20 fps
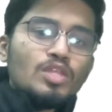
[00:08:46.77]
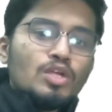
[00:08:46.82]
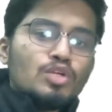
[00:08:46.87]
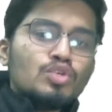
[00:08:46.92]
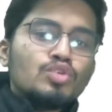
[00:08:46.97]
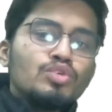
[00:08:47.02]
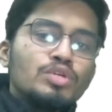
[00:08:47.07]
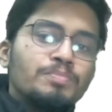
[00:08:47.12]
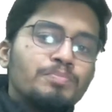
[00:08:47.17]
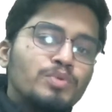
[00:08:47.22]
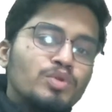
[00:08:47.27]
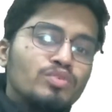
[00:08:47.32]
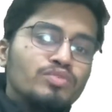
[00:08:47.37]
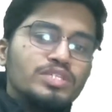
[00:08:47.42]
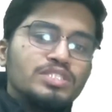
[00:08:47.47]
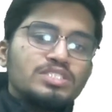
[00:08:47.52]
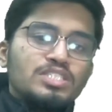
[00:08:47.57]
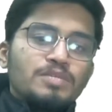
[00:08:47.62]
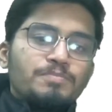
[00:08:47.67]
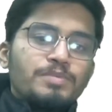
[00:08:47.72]
to improve
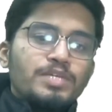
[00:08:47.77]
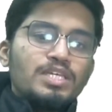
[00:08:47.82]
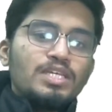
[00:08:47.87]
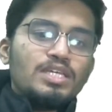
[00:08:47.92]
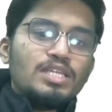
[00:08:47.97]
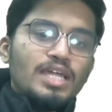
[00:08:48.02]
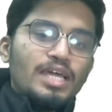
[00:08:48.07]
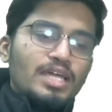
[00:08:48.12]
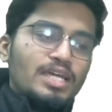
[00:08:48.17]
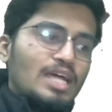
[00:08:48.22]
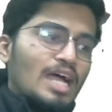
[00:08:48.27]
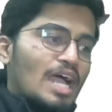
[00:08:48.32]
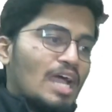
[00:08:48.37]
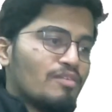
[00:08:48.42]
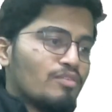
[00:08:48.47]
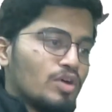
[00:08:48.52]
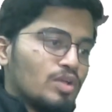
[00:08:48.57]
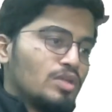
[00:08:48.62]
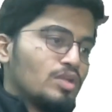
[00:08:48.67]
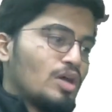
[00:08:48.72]
in CP, like I
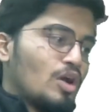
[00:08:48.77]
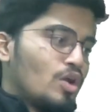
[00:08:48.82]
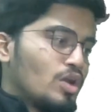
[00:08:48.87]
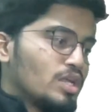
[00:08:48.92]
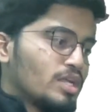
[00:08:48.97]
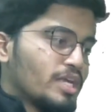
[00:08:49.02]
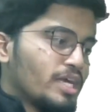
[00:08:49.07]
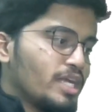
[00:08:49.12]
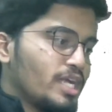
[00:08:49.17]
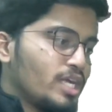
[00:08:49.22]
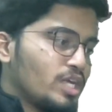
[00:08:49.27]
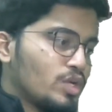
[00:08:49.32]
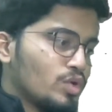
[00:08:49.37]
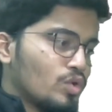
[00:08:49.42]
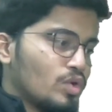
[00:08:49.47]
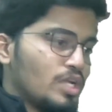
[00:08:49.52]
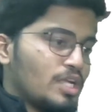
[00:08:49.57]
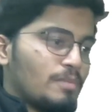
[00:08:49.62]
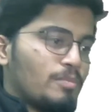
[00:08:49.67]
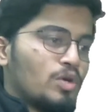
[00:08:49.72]
have already
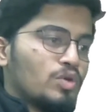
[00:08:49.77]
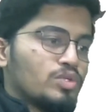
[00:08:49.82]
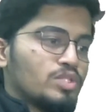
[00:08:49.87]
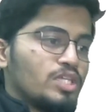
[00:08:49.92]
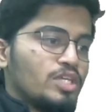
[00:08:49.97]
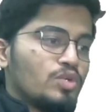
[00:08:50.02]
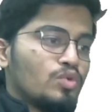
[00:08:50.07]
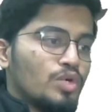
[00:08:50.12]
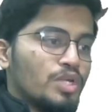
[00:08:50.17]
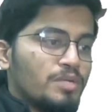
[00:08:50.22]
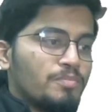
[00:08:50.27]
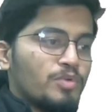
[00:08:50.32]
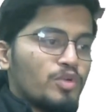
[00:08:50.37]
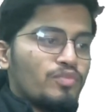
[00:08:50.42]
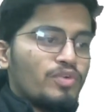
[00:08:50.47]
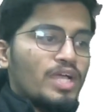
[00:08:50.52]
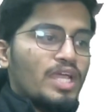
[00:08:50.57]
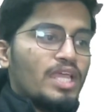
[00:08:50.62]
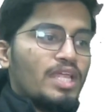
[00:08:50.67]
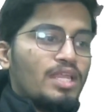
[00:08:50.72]
told about the coding
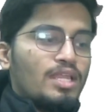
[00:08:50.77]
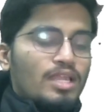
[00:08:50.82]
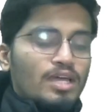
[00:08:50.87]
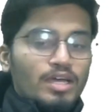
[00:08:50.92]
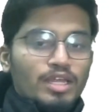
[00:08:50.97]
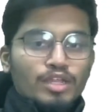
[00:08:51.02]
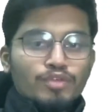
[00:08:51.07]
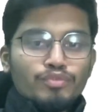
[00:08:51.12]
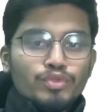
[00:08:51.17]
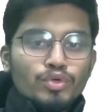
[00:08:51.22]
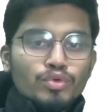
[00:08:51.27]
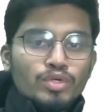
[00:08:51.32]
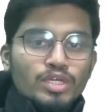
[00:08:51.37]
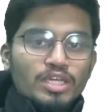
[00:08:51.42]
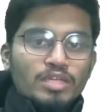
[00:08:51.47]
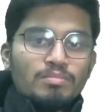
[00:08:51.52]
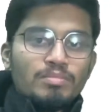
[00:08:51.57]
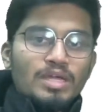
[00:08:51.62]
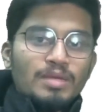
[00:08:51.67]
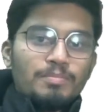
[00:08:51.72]
profile review
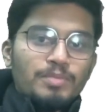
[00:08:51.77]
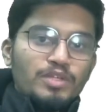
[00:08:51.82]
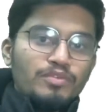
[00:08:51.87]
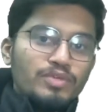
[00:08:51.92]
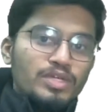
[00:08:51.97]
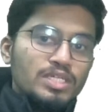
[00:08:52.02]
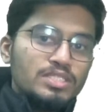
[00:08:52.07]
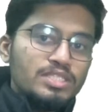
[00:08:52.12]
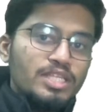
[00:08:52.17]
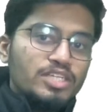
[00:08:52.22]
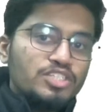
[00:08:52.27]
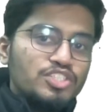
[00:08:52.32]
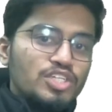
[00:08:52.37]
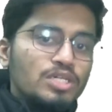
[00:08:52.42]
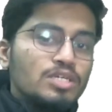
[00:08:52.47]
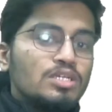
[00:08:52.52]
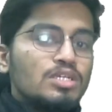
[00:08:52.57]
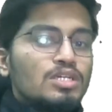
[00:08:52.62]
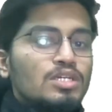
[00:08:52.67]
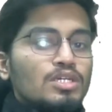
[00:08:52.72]
in my previous
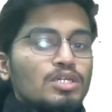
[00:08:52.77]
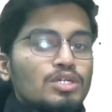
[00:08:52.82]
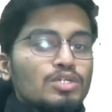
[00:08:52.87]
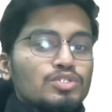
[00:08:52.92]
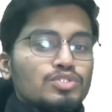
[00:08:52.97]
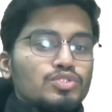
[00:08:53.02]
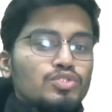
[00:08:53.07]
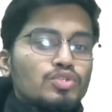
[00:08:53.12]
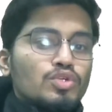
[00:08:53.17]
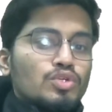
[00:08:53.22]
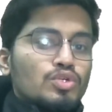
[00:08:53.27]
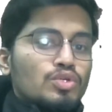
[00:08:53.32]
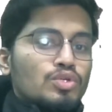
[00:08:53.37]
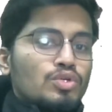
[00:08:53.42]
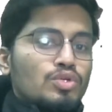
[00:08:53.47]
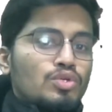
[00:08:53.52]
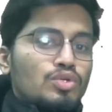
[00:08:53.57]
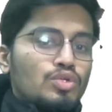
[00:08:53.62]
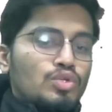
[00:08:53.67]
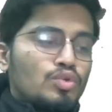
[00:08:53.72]
lecture.
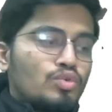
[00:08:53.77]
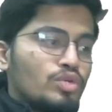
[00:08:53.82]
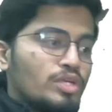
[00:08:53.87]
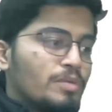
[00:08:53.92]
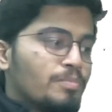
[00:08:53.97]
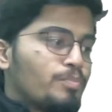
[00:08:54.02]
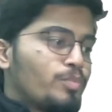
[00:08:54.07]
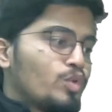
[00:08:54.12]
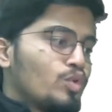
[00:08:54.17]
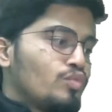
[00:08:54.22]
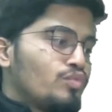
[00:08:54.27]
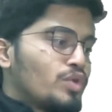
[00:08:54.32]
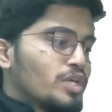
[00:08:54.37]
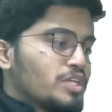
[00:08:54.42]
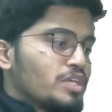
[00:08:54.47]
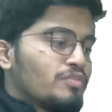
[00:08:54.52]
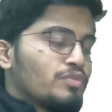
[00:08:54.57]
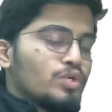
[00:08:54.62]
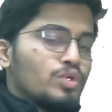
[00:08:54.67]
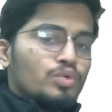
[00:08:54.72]
So to improve, what
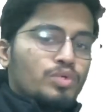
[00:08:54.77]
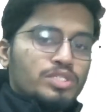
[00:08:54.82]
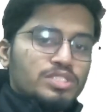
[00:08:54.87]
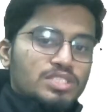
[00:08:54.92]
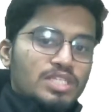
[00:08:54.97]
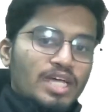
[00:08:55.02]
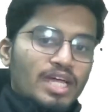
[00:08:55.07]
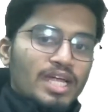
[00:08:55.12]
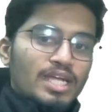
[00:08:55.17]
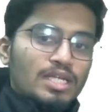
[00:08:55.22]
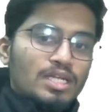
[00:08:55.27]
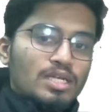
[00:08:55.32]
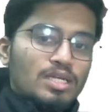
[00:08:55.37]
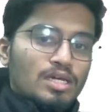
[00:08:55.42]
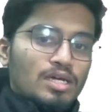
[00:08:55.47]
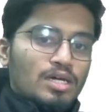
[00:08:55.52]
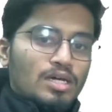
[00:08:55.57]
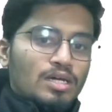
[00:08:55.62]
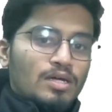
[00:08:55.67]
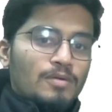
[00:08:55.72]
you have to do is that
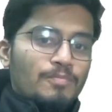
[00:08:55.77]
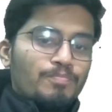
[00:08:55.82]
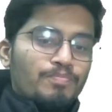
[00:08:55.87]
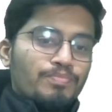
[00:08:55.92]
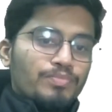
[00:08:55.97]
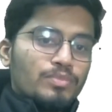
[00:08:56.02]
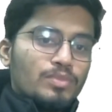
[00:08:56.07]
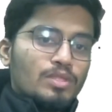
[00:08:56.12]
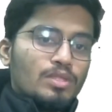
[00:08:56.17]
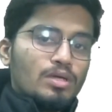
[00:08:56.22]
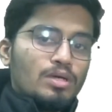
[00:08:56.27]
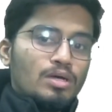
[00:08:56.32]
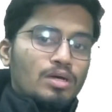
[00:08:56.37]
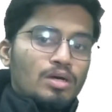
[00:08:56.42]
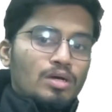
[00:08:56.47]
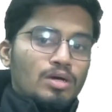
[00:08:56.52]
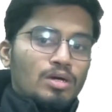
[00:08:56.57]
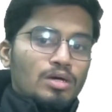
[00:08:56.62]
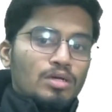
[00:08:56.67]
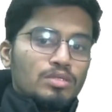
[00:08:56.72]

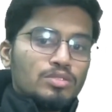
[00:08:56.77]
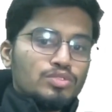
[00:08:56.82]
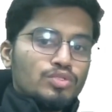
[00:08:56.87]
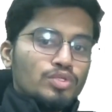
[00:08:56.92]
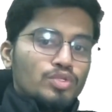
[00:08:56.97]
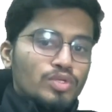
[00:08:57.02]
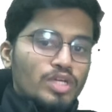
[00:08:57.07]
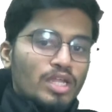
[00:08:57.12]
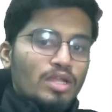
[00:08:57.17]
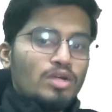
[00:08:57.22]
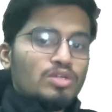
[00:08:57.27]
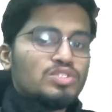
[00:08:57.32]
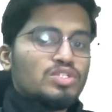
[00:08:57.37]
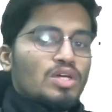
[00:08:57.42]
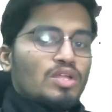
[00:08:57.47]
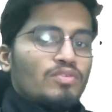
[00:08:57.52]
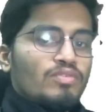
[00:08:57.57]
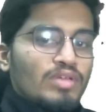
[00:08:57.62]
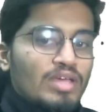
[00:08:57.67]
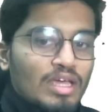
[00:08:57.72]
so you cannot
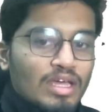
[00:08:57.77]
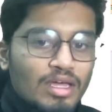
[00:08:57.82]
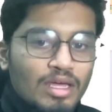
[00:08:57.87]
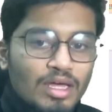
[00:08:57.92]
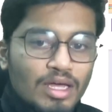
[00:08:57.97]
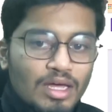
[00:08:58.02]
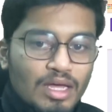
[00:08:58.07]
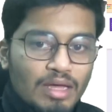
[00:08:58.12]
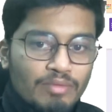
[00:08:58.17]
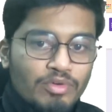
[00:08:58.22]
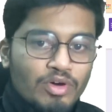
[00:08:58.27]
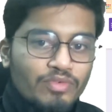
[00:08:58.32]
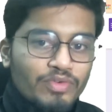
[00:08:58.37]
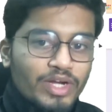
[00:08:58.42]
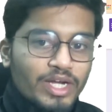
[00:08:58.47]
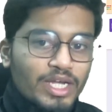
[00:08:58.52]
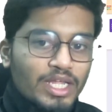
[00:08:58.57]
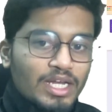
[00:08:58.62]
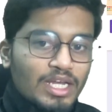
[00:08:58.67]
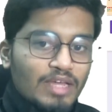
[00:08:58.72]
solve above
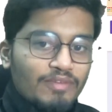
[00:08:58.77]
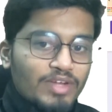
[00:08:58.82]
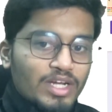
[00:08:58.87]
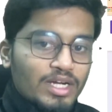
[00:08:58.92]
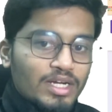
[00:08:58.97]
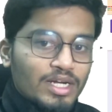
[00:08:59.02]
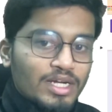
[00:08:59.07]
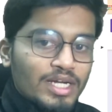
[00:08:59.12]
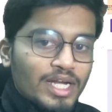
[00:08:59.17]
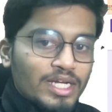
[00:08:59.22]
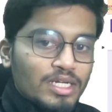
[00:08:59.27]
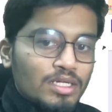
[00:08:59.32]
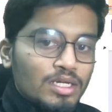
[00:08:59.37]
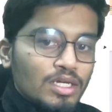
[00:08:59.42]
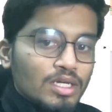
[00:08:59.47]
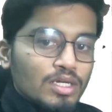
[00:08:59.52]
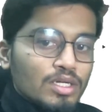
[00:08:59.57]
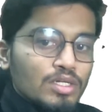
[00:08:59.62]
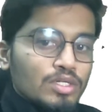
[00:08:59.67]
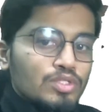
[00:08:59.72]
rating 1100, right?
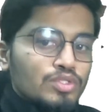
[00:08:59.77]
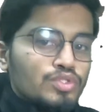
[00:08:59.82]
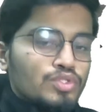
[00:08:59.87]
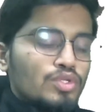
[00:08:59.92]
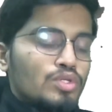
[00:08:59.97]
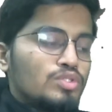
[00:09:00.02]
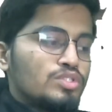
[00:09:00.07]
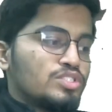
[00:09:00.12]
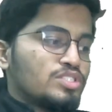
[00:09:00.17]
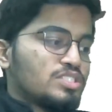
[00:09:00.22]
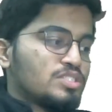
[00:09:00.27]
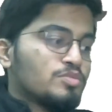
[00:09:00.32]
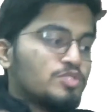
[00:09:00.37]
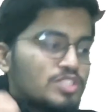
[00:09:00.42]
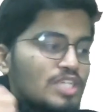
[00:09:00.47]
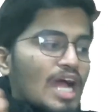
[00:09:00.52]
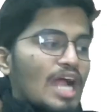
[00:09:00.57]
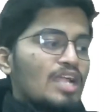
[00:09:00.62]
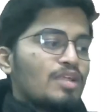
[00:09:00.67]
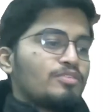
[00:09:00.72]
So
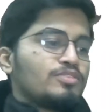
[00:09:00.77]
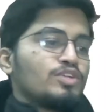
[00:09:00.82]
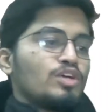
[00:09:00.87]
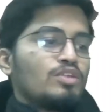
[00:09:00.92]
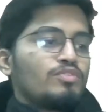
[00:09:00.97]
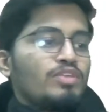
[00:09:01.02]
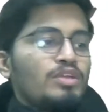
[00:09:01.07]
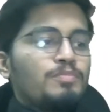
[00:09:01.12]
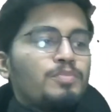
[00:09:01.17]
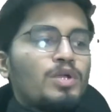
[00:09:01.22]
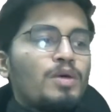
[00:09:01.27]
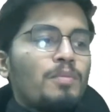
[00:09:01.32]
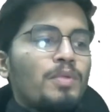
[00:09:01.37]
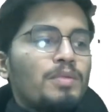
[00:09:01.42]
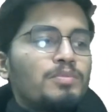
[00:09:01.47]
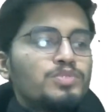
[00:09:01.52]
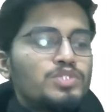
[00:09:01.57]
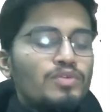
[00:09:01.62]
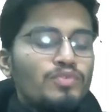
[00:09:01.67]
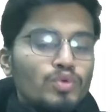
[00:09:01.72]
start solving
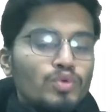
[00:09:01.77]
problems of